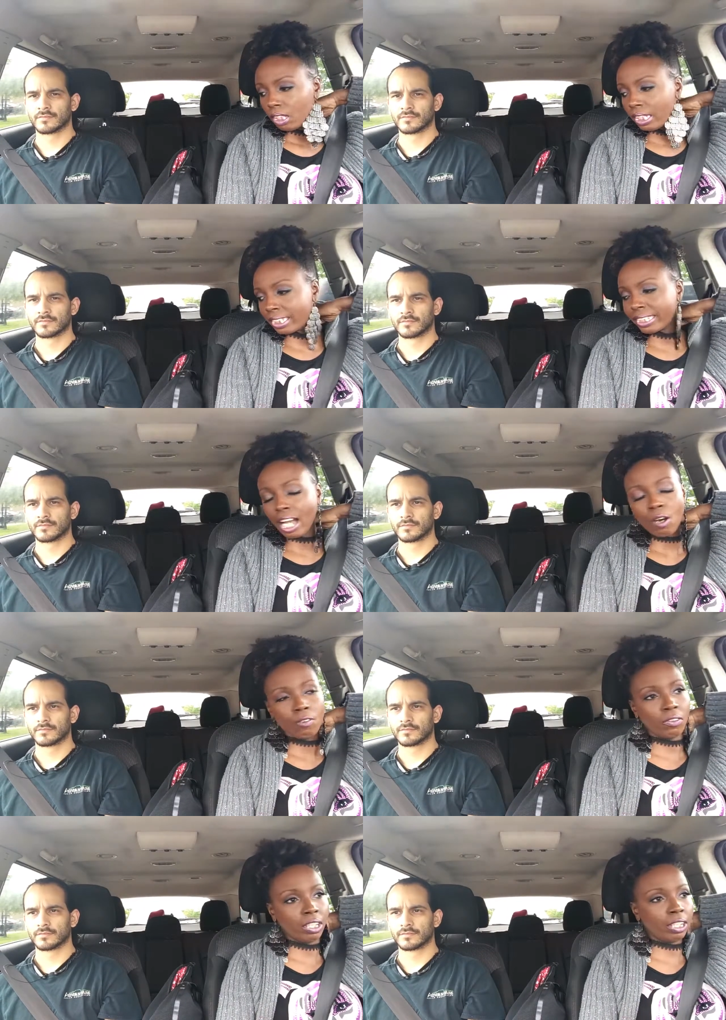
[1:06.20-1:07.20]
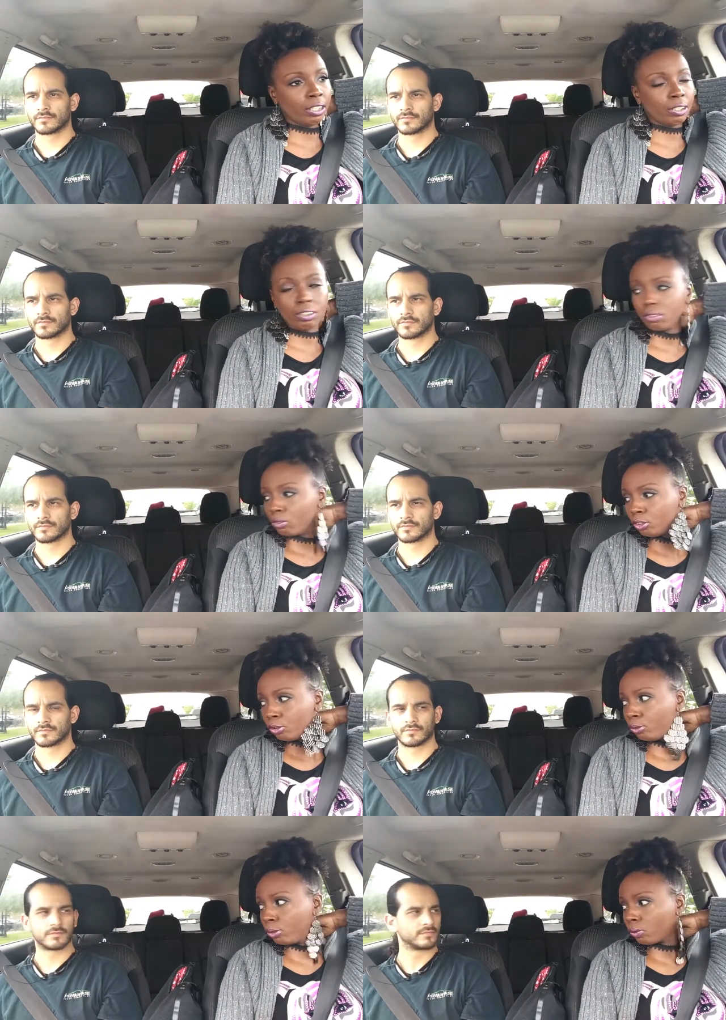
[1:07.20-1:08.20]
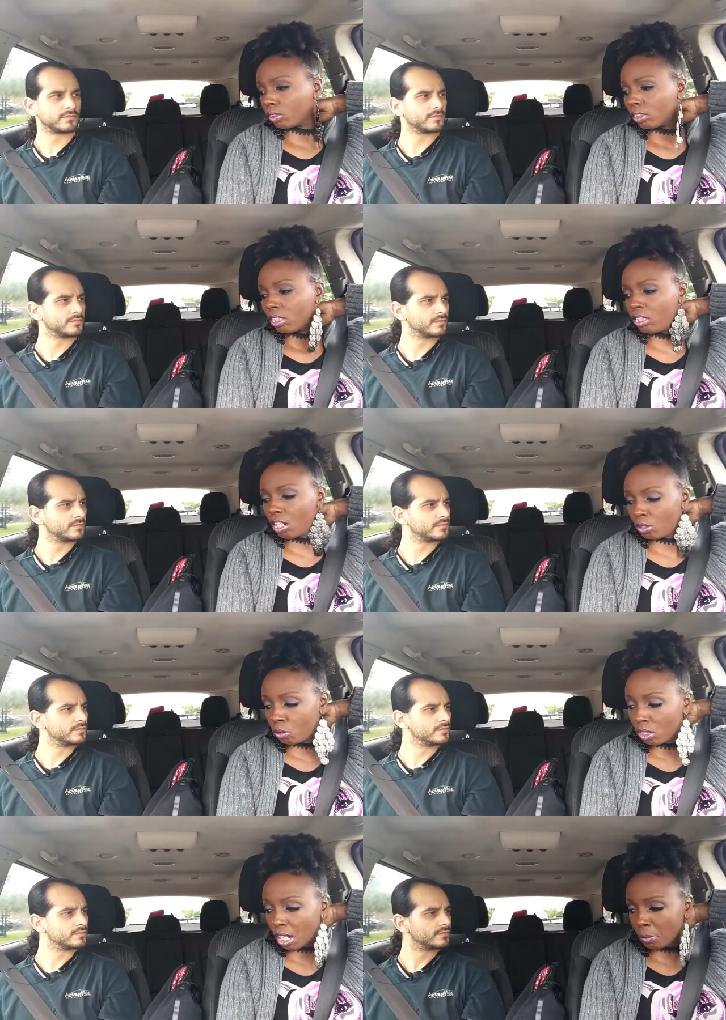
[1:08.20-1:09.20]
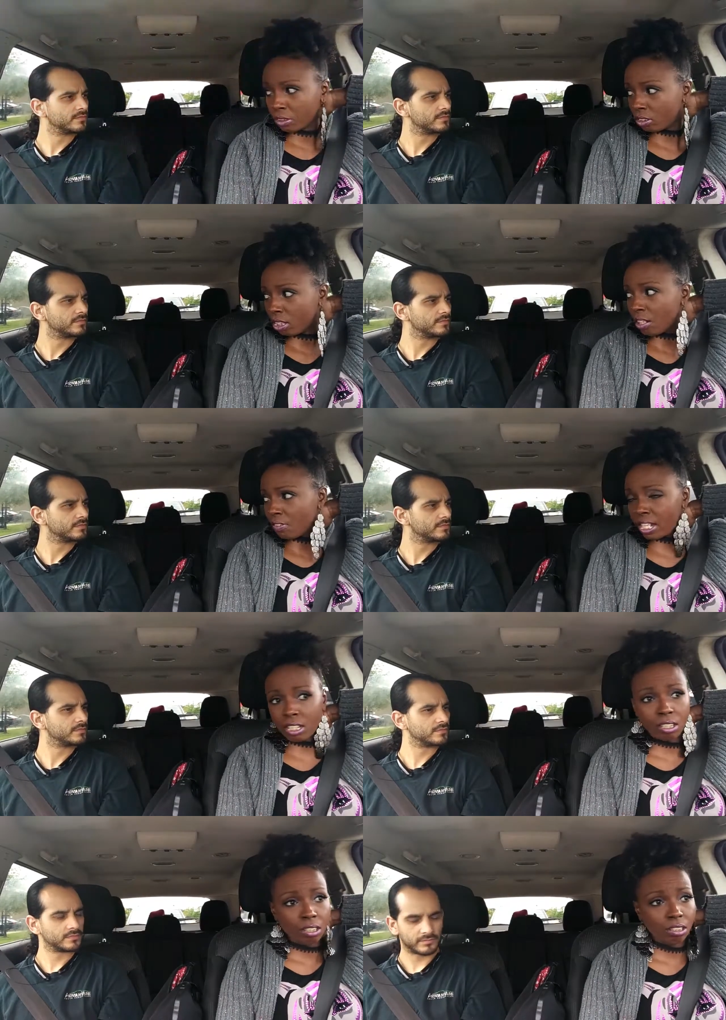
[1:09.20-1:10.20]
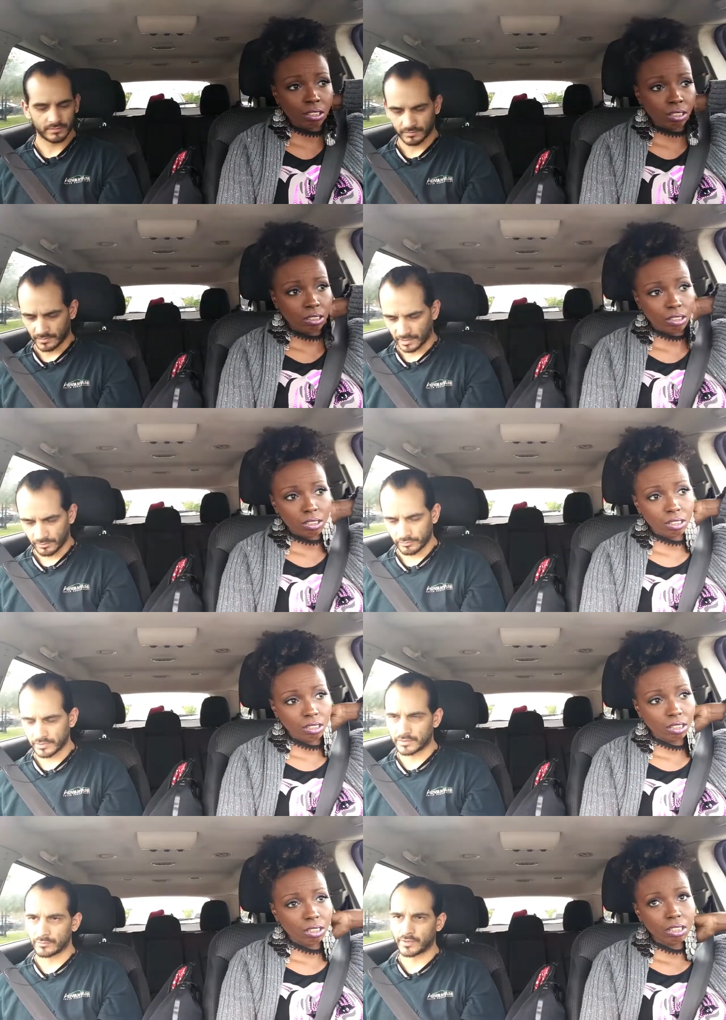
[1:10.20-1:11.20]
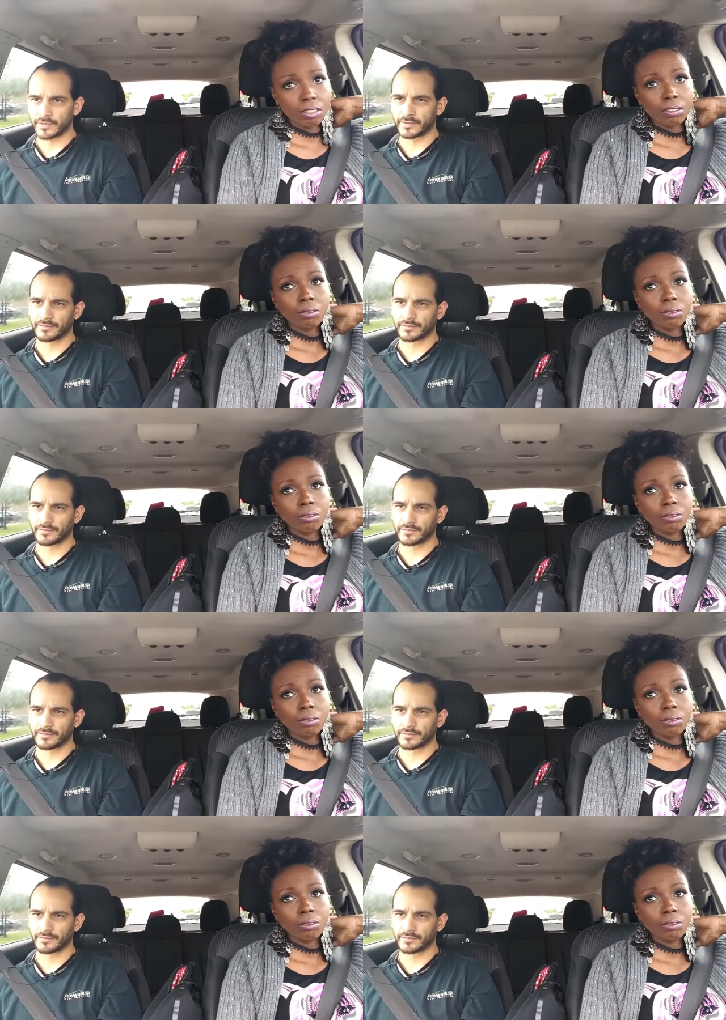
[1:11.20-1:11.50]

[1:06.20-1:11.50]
Speaker 1: This guy over here. What you doing? Are you done with your survey? It wouldn't work.